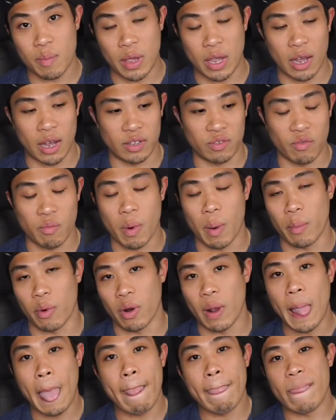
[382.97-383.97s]
because
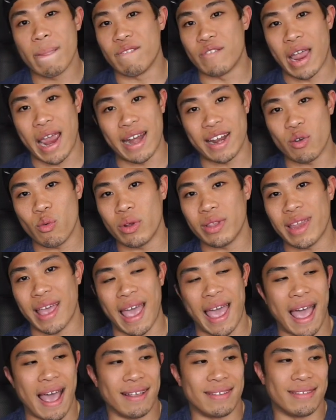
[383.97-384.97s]
remember, for anyone
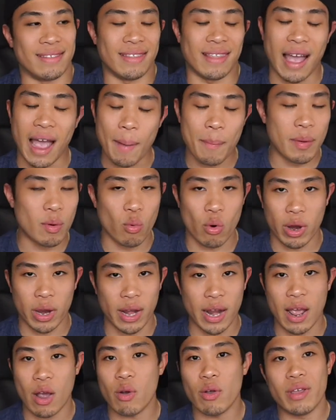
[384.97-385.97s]
that has not been
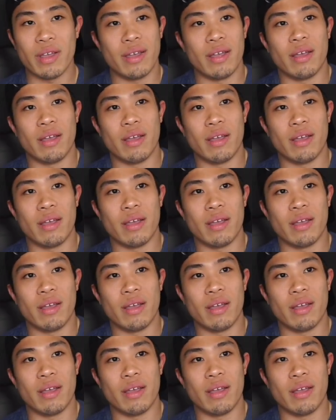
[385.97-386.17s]
working out,